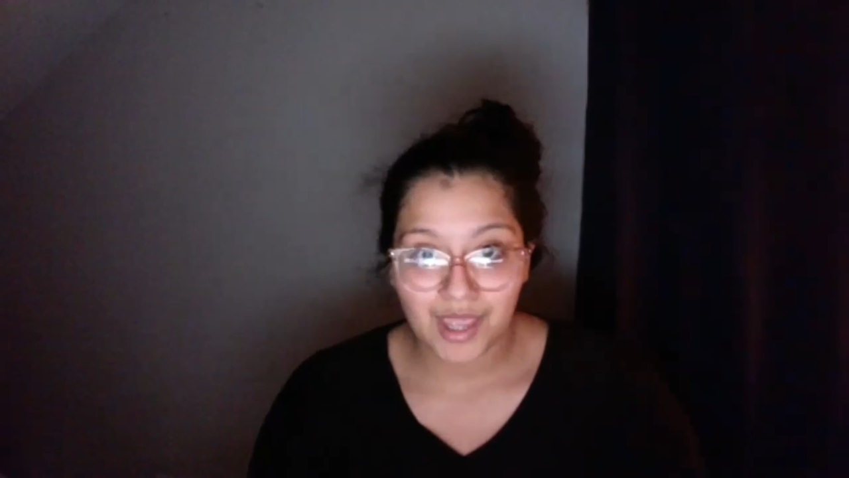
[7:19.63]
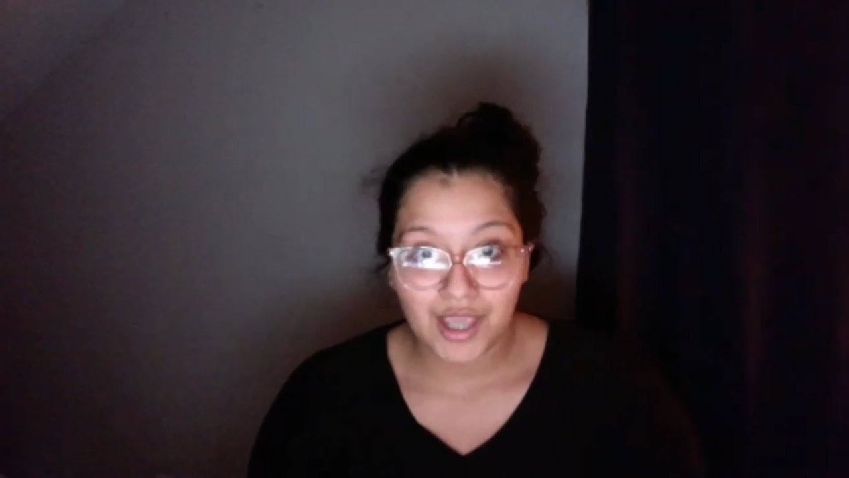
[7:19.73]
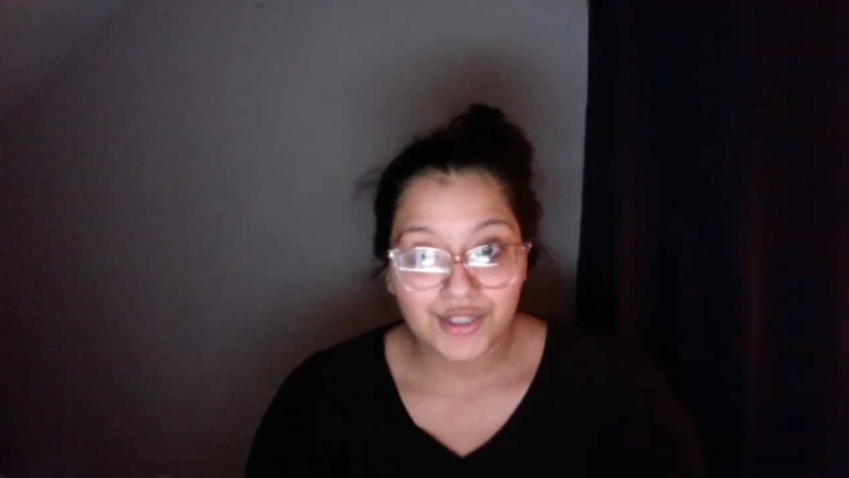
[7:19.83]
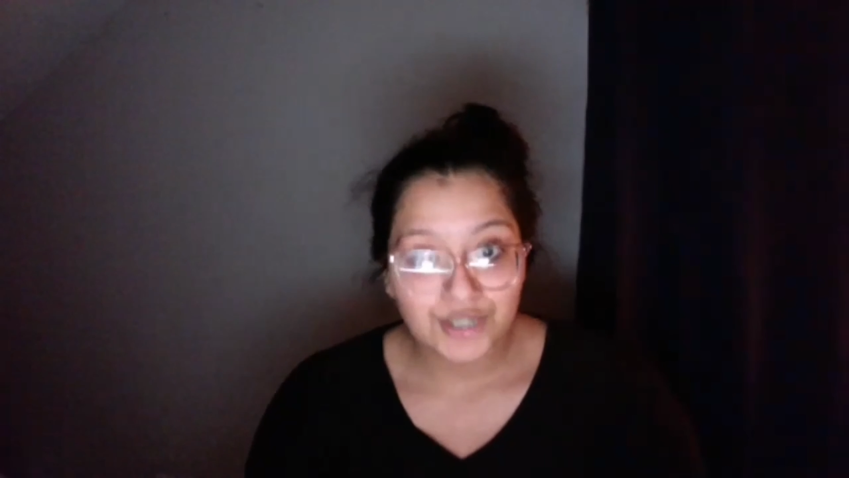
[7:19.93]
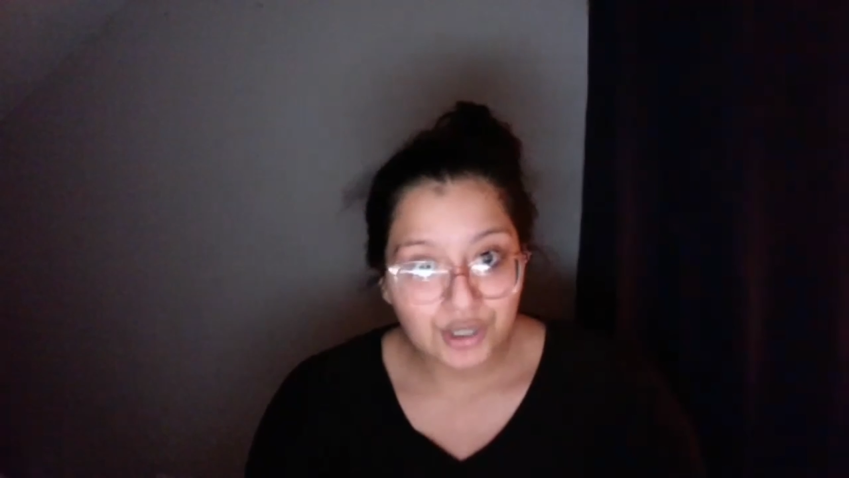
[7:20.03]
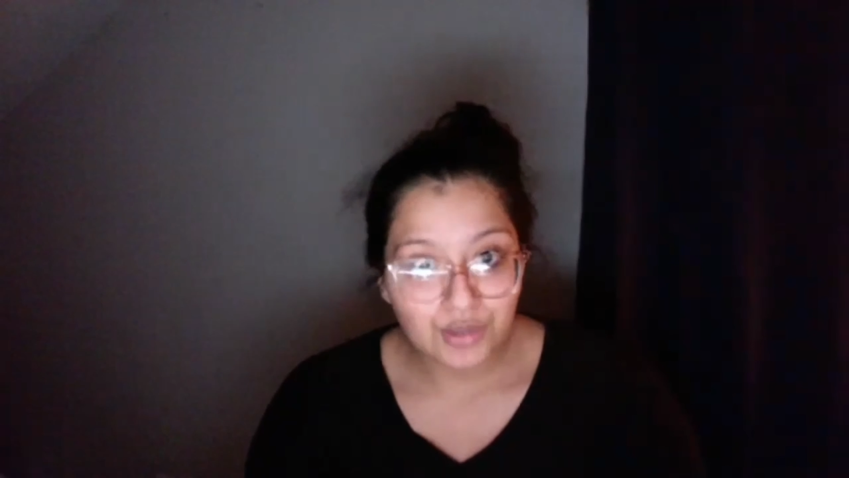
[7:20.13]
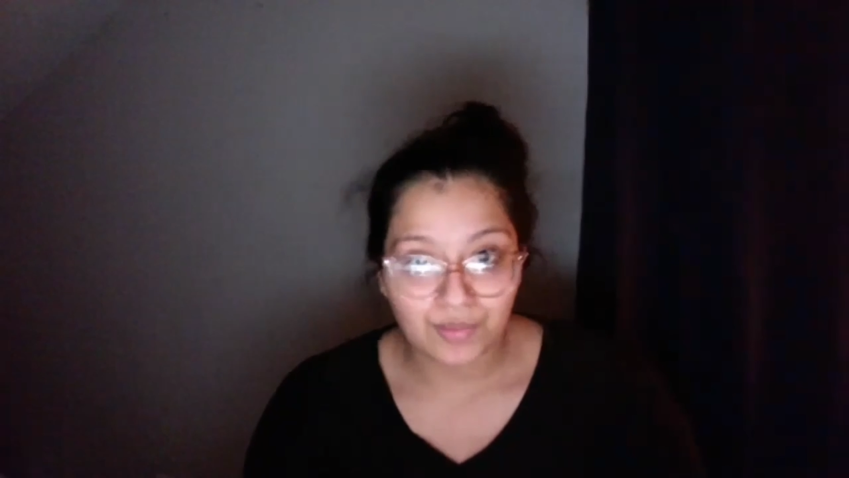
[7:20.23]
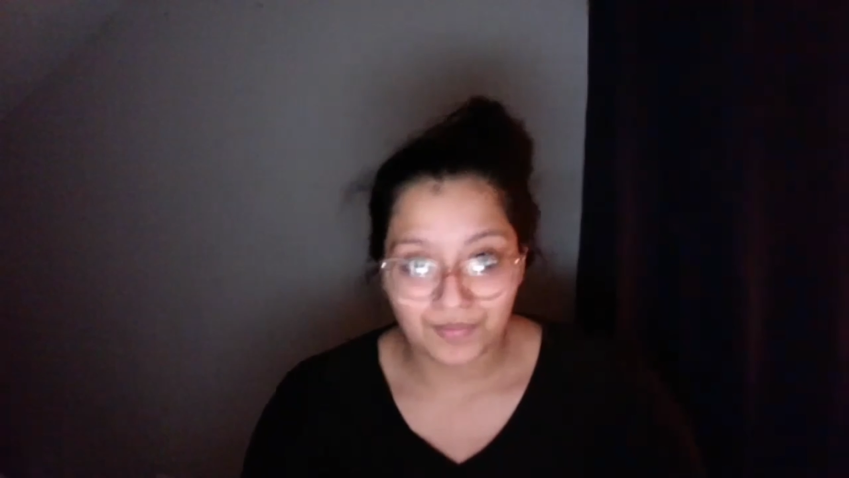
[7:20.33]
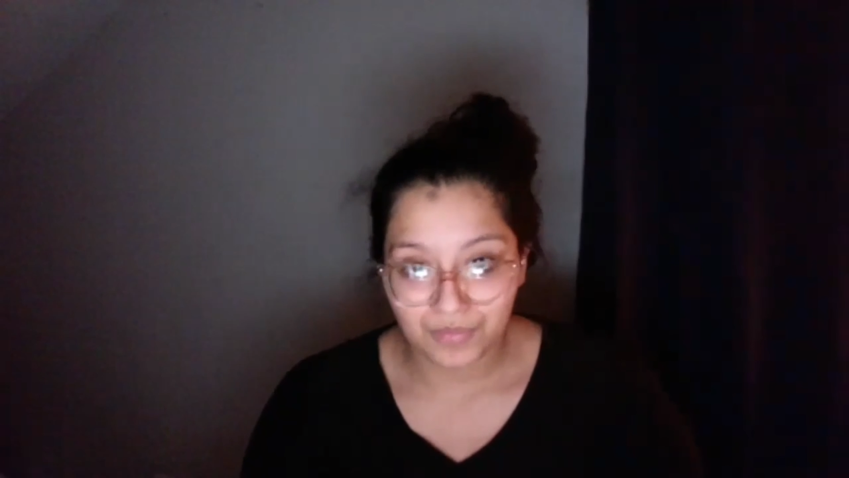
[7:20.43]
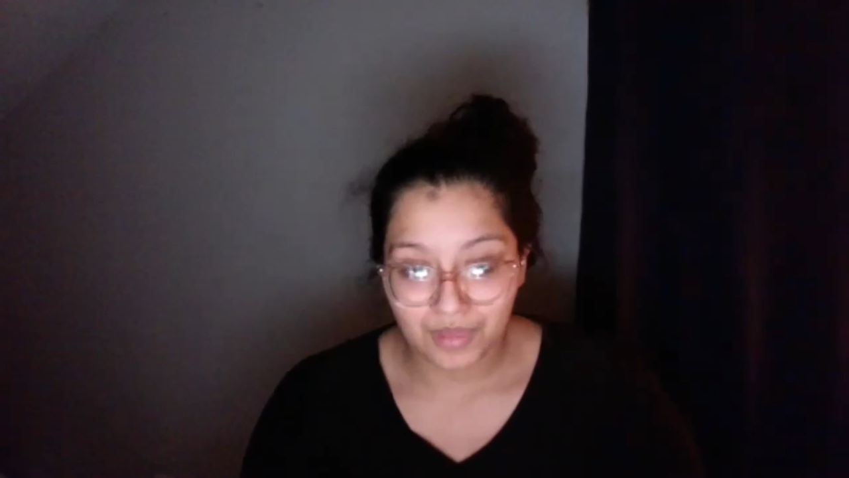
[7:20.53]
2.
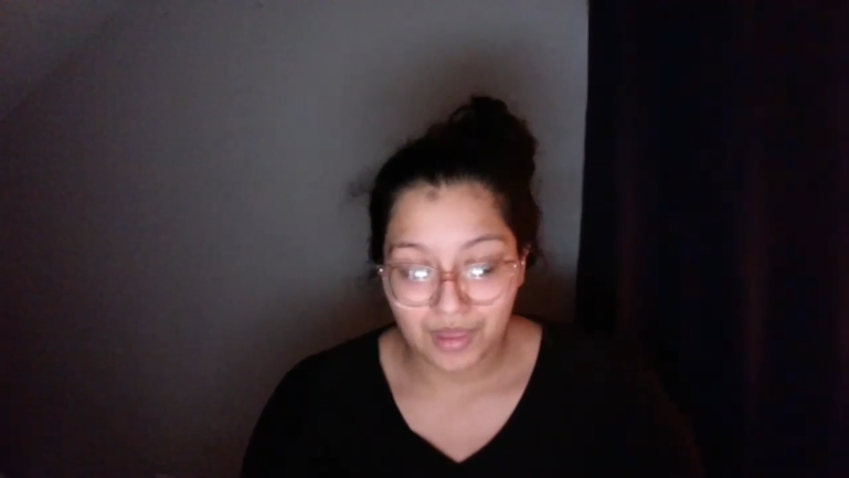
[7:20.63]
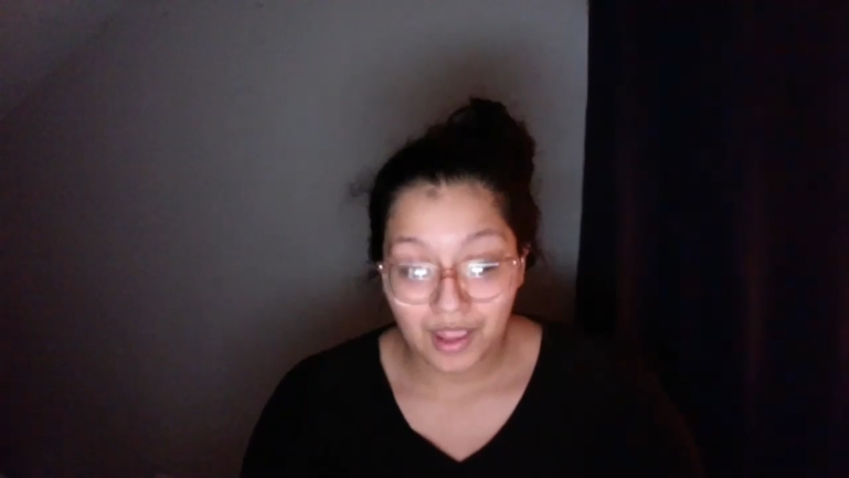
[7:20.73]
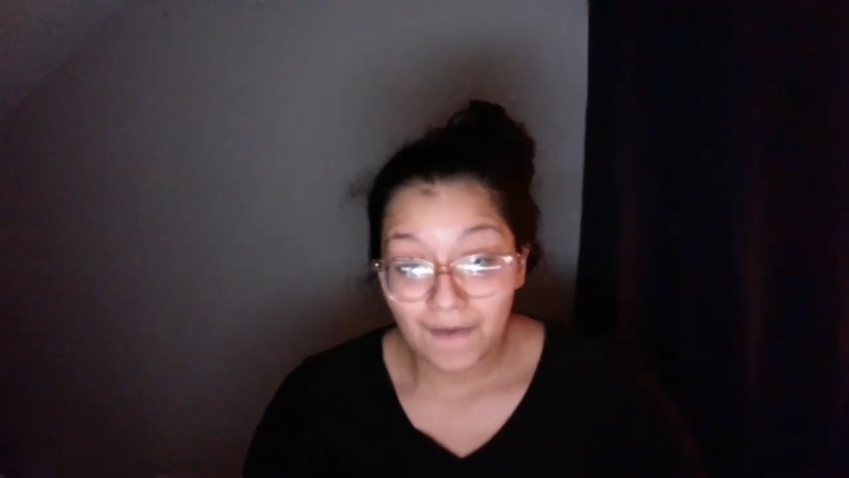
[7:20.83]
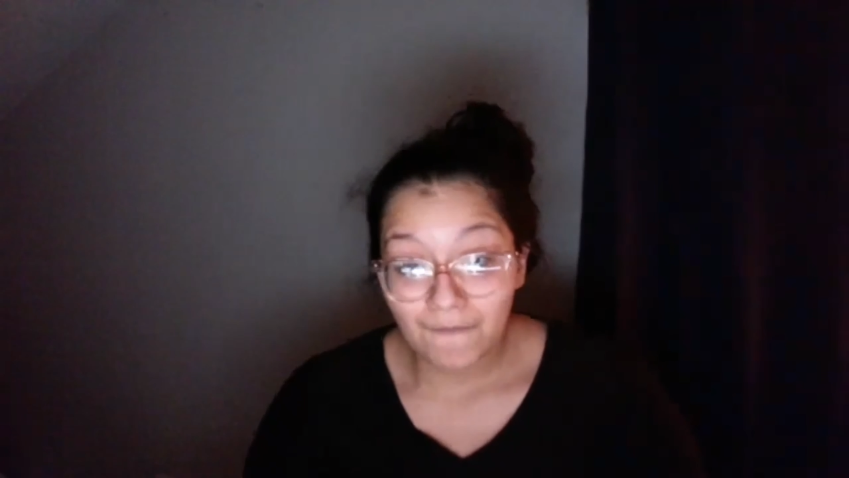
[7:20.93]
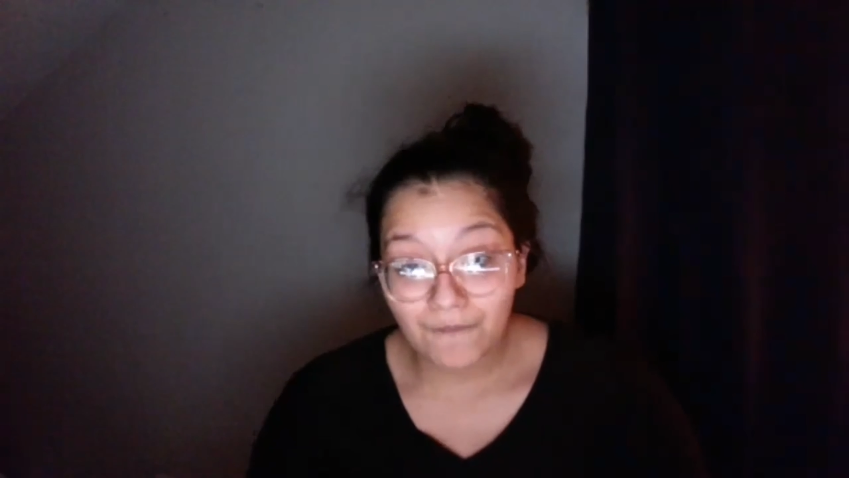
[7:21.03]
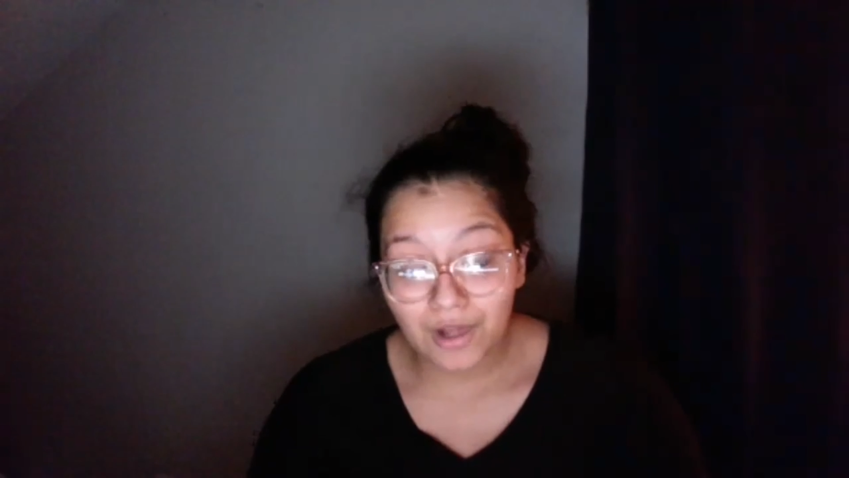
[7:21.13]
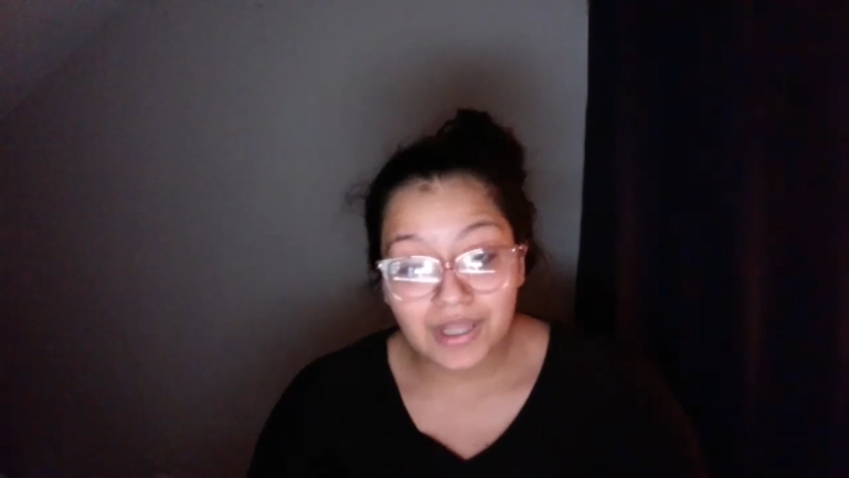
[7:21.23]
Fully